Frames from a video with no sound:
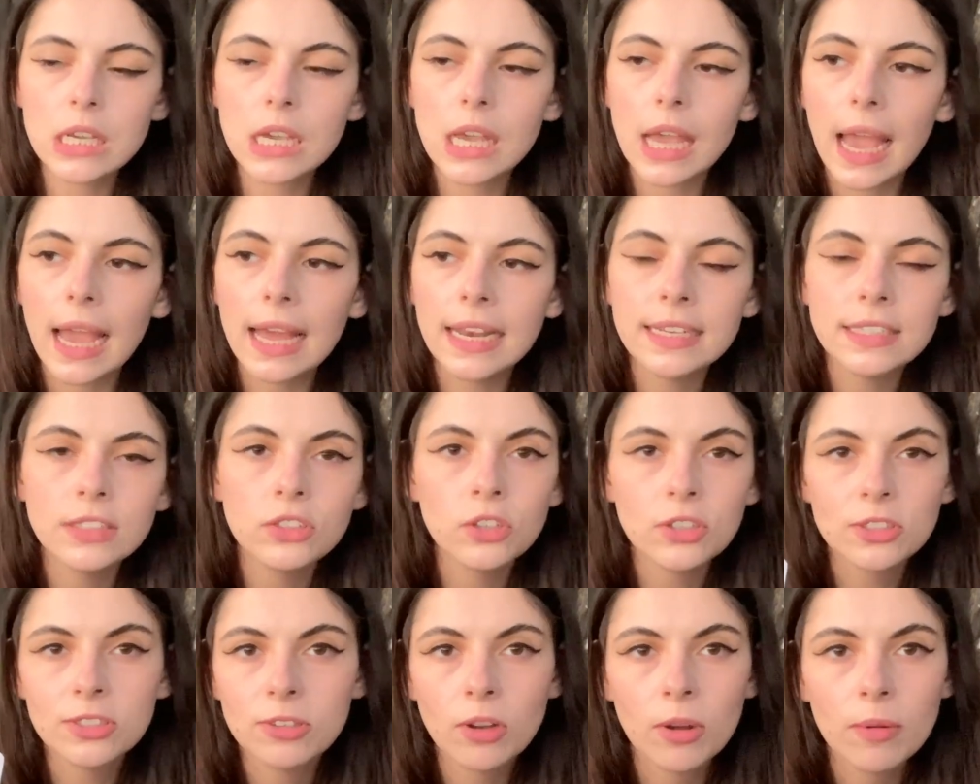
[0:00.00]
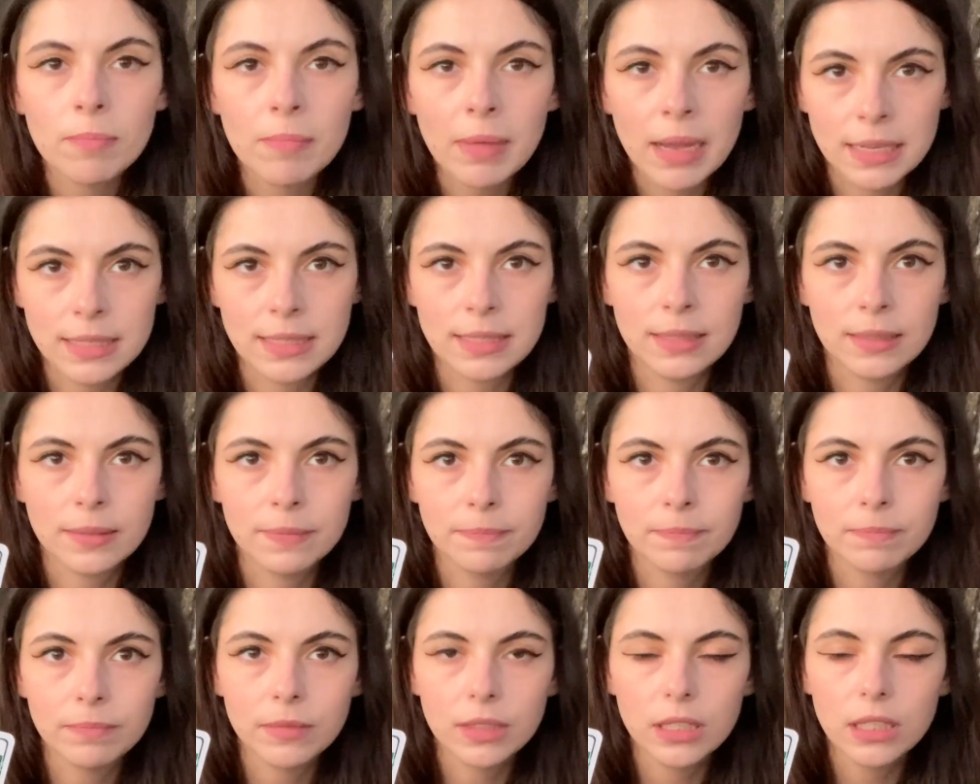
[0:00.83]
And it does not matter.
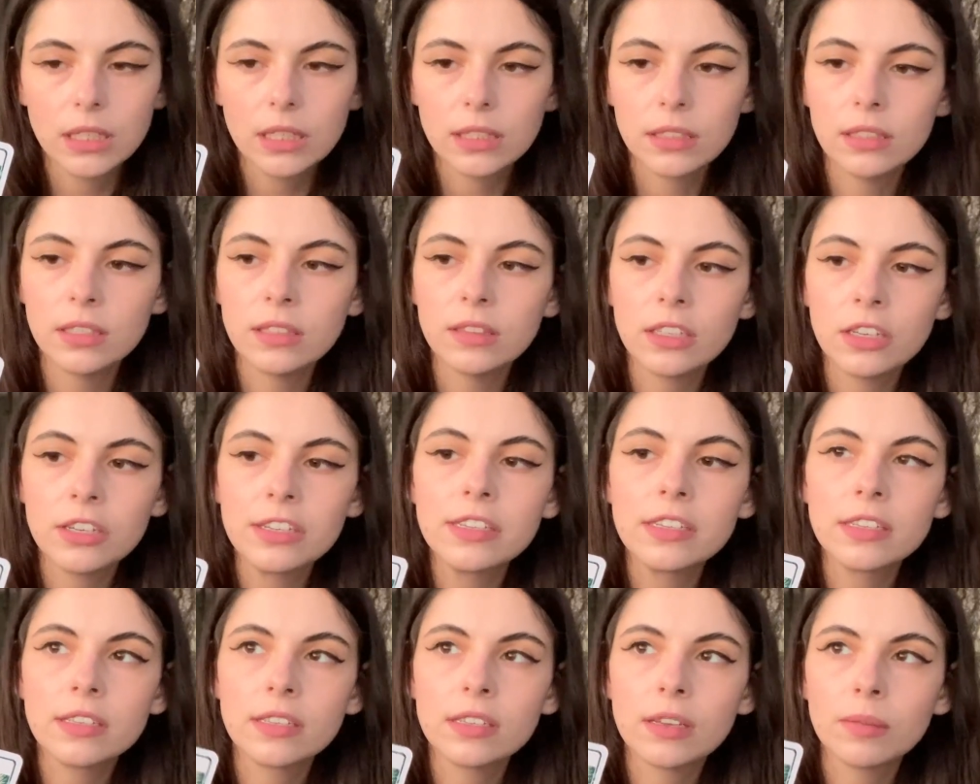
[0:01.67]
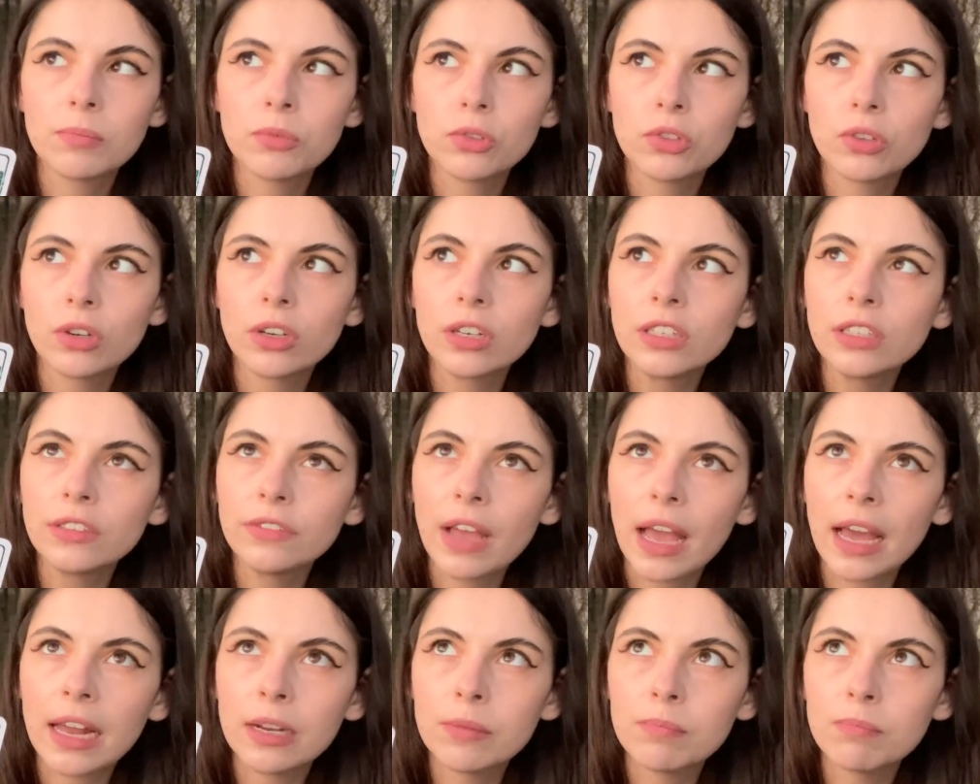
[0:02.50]
I think there is some sort of
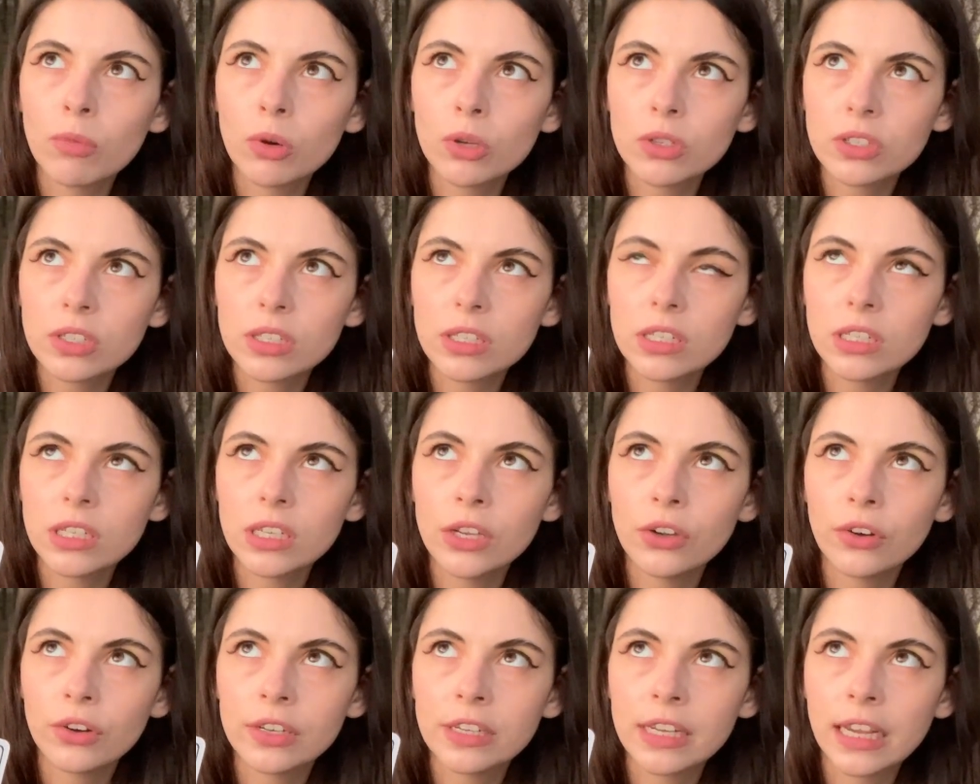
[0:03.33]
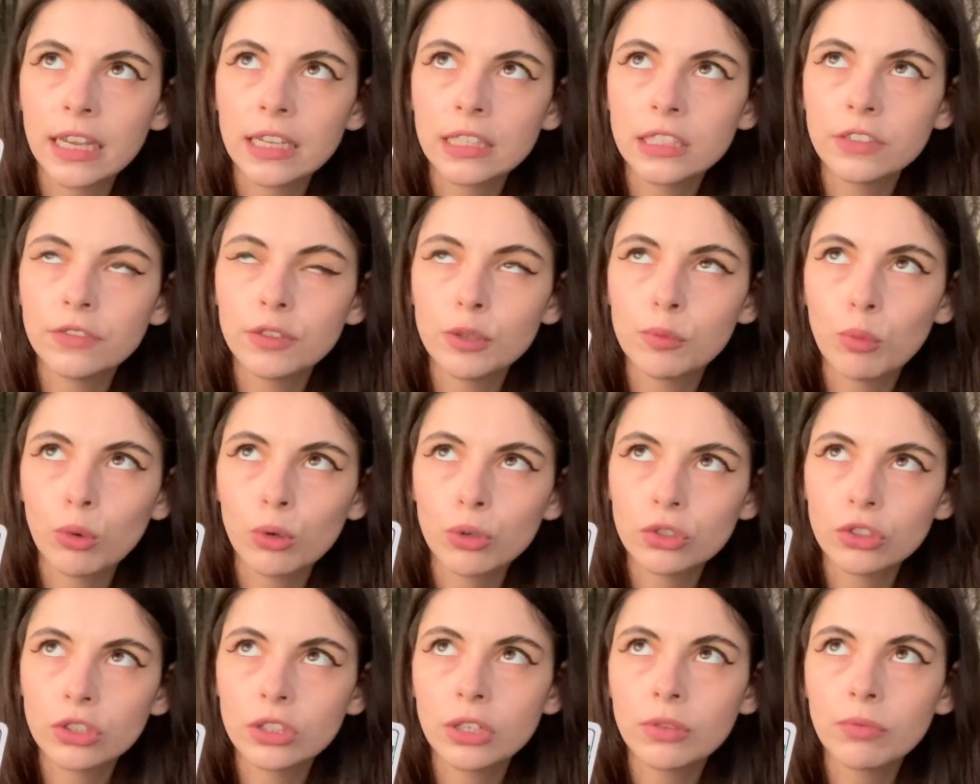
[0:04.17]
animosity or negative
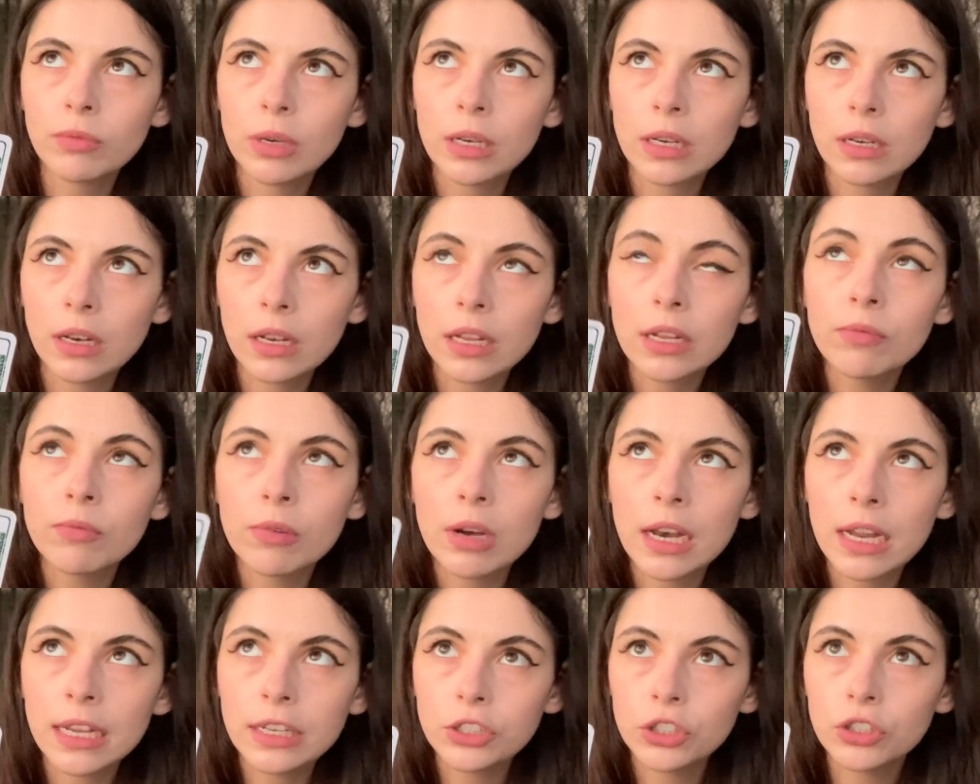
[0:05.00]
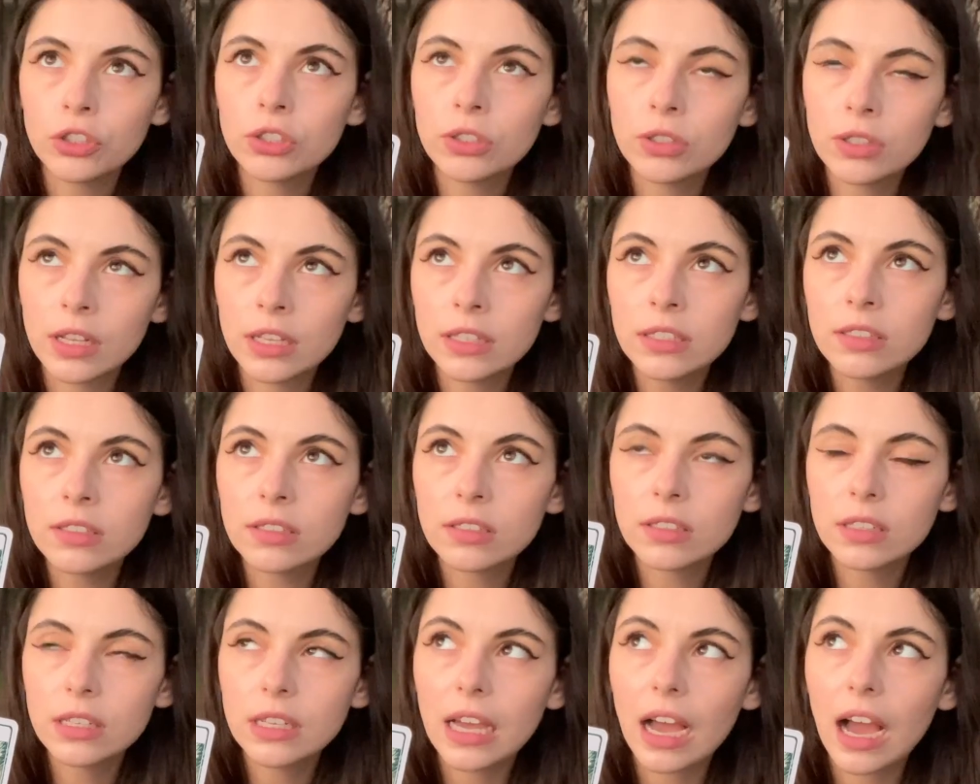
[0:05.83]
emotion in relation to
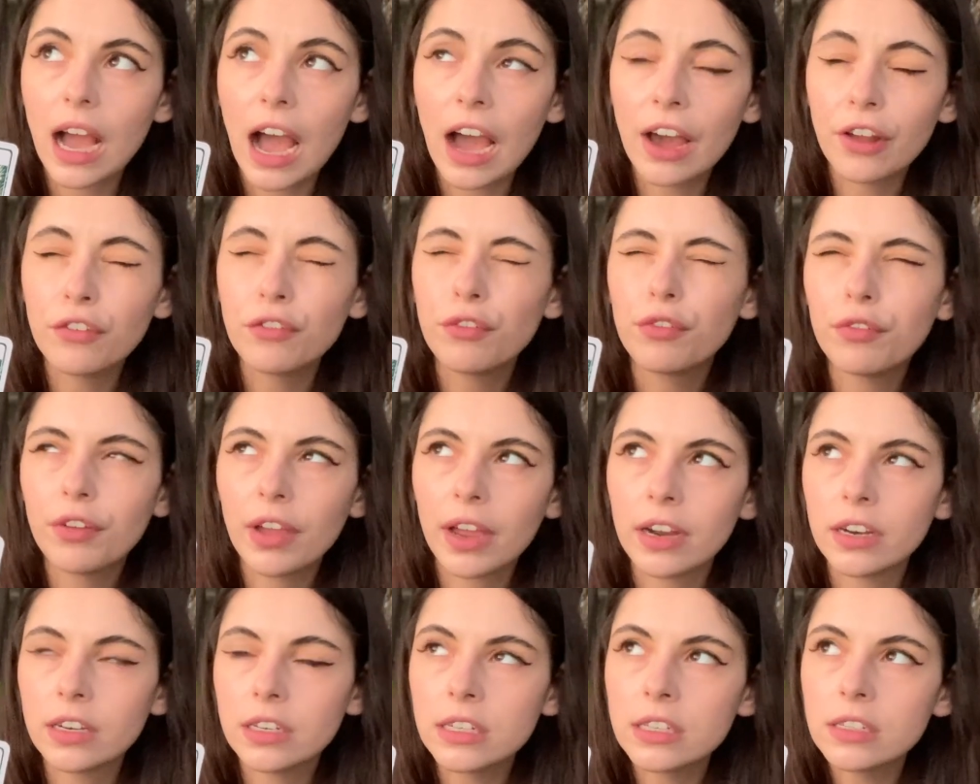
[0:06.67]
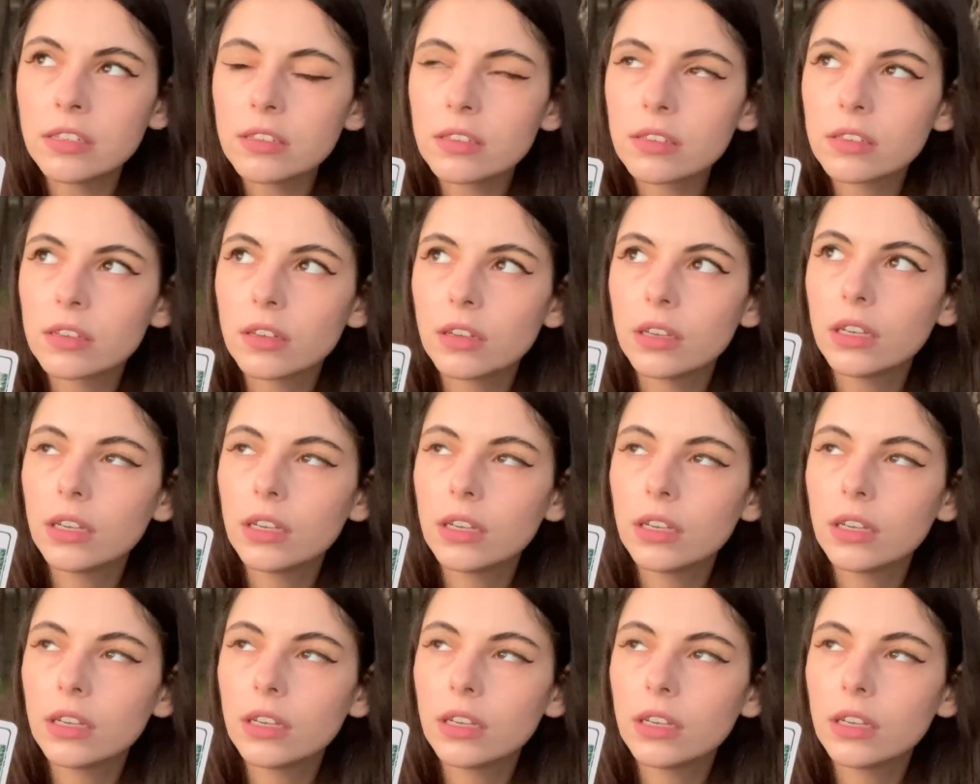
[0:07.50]
this, unfairness,